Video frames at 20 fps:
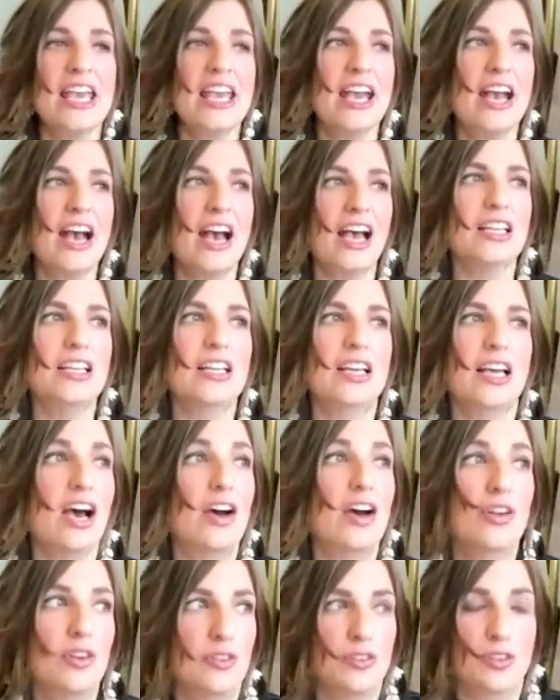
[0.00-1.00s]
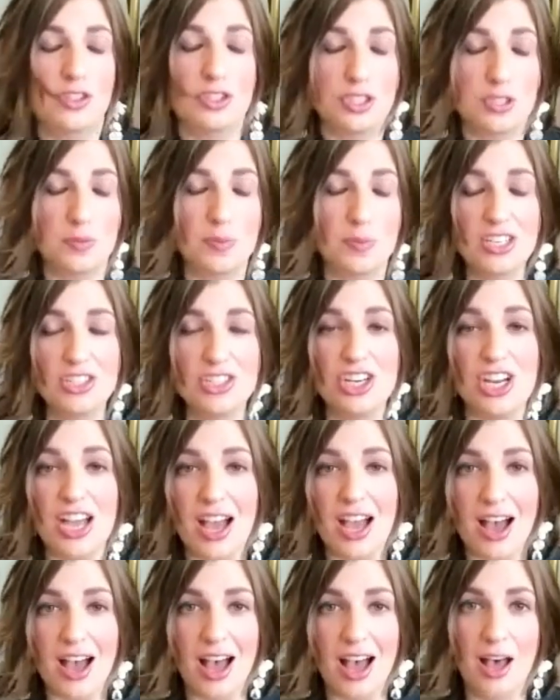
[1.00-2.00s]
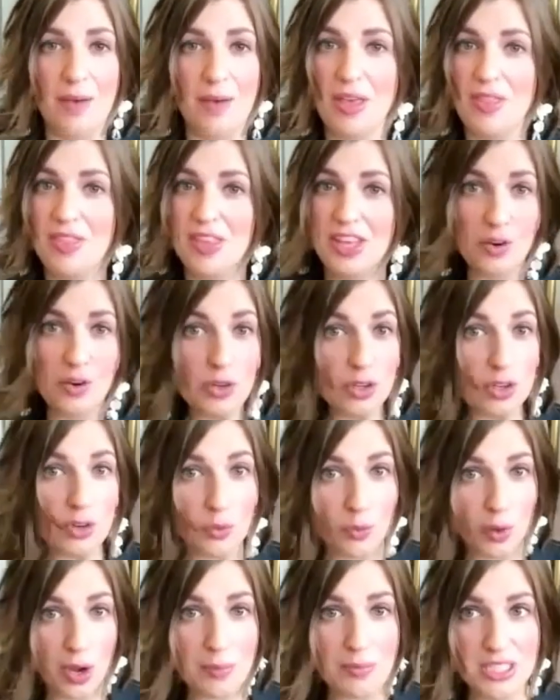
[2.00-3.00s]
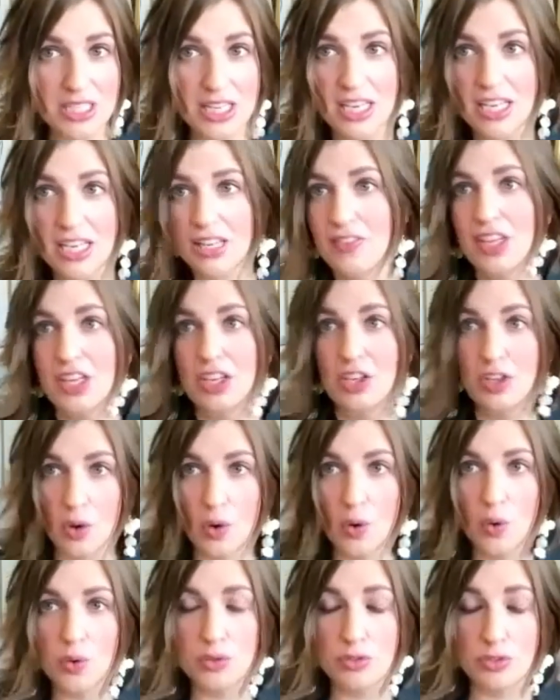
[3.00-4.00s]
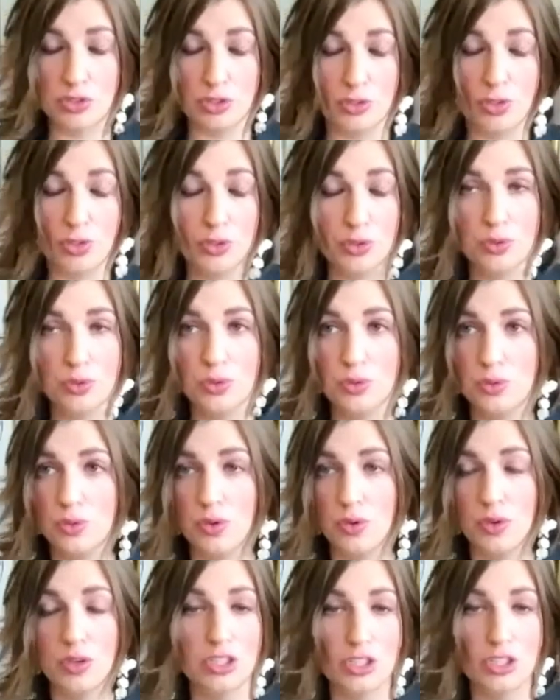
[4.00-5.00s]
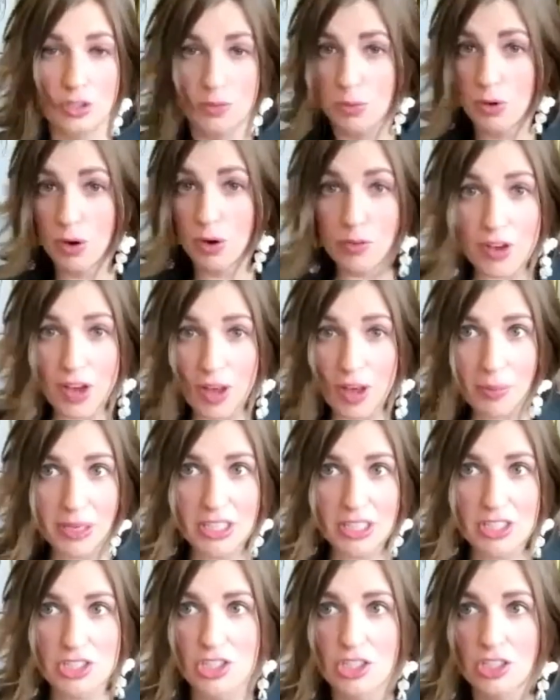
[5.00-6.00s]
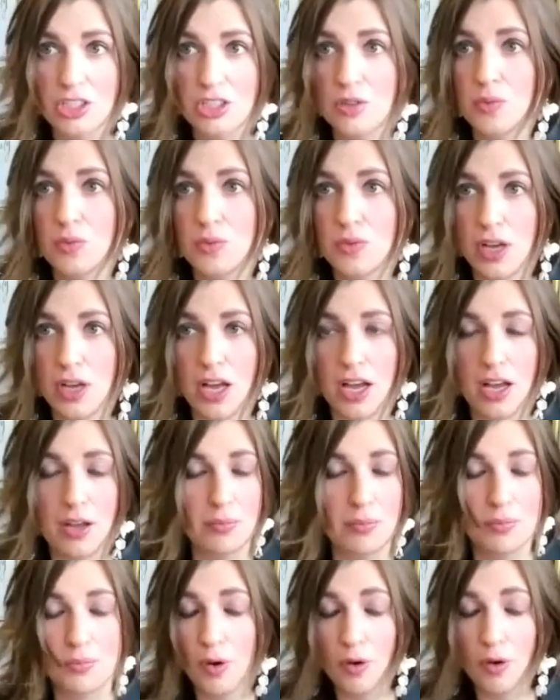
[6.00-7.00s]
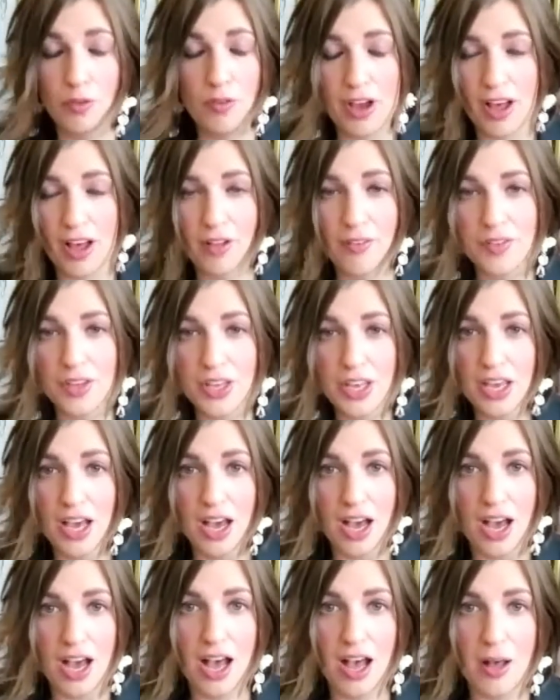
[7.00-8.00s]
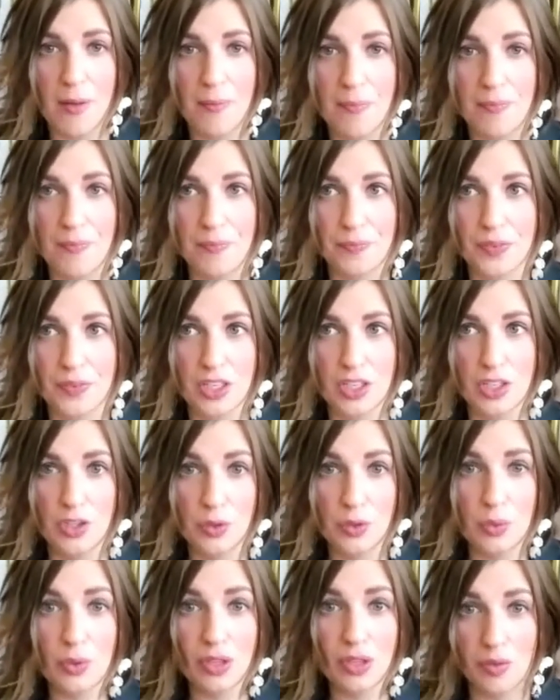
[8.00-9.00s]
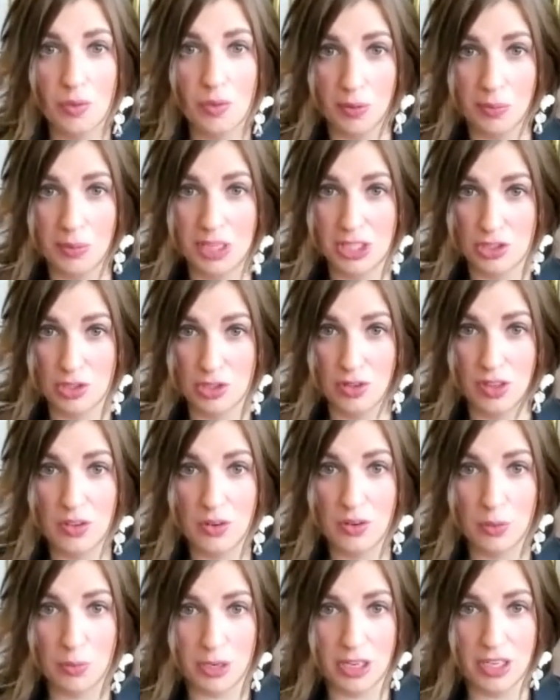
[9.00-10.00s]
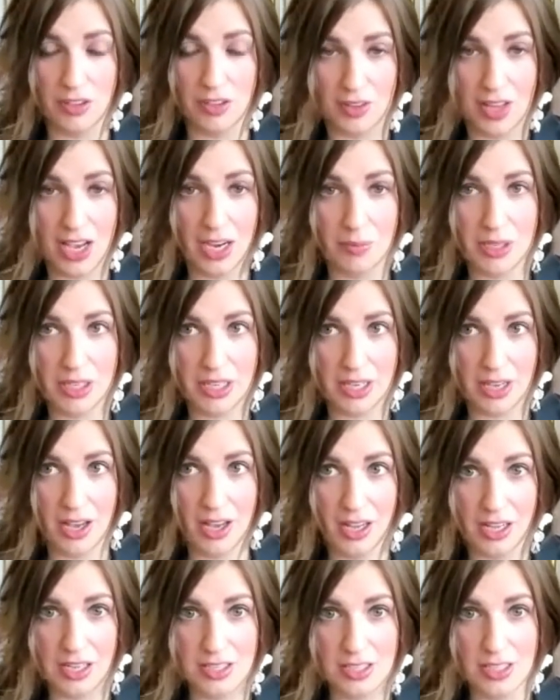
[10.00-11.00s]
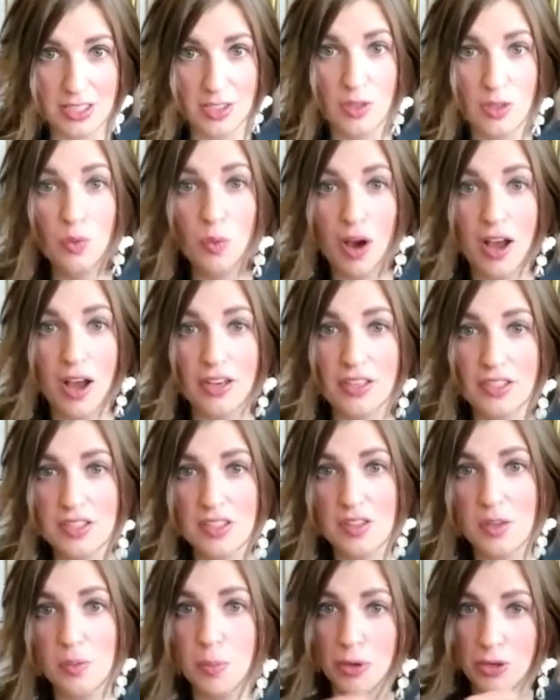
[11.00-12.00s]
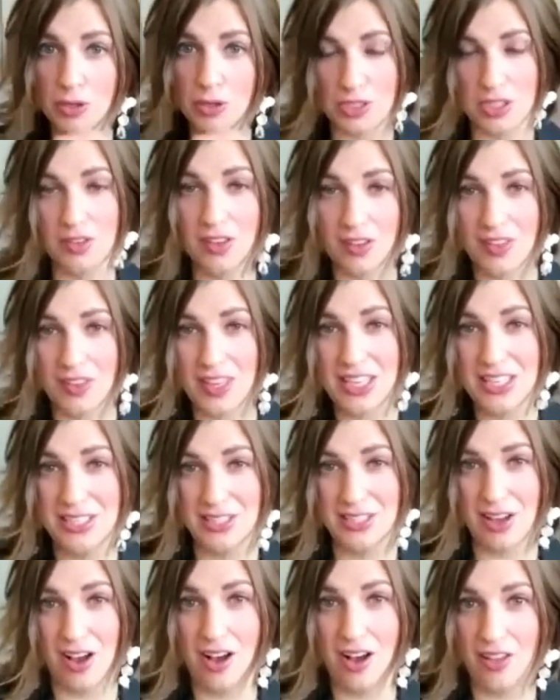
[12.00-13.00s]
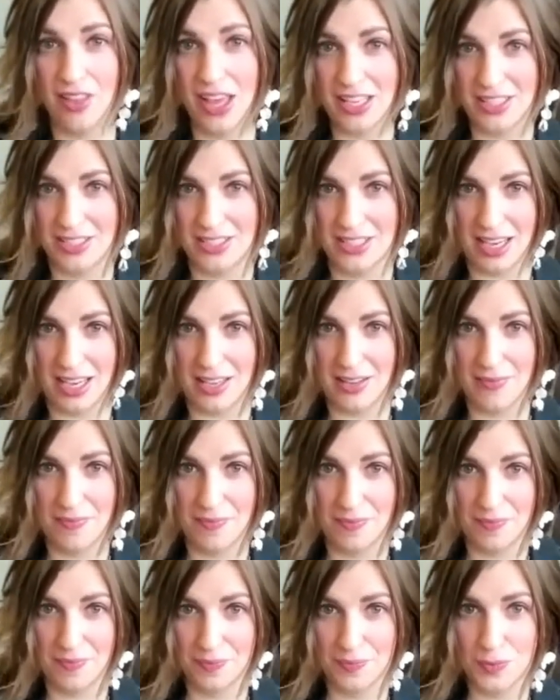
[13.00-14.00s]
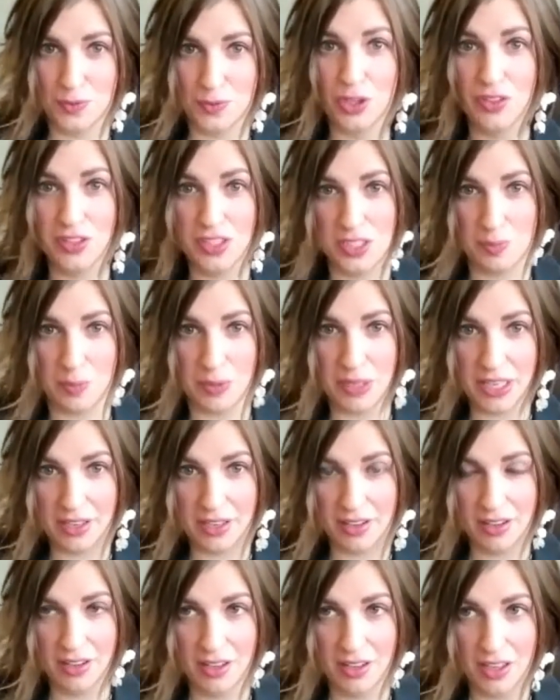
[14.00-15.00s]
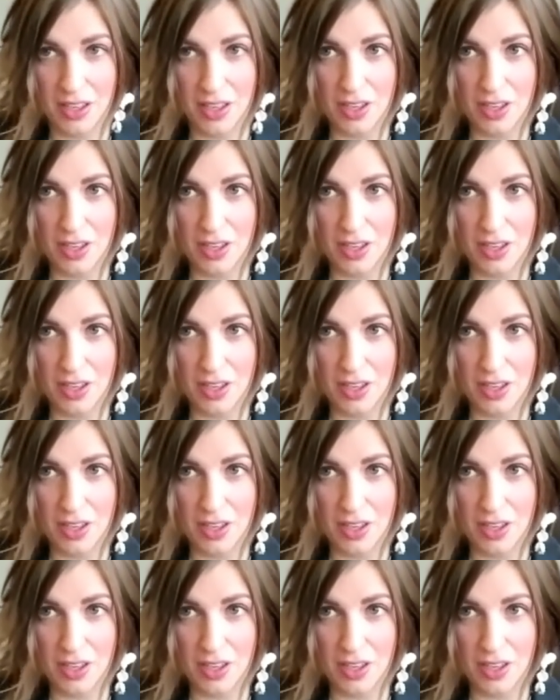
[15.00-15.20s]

of her speech. And they go to your website and they go to, or your profile picture, profile. You really want to make sure that you're brand aligned because you want the person that they saw that day during the speak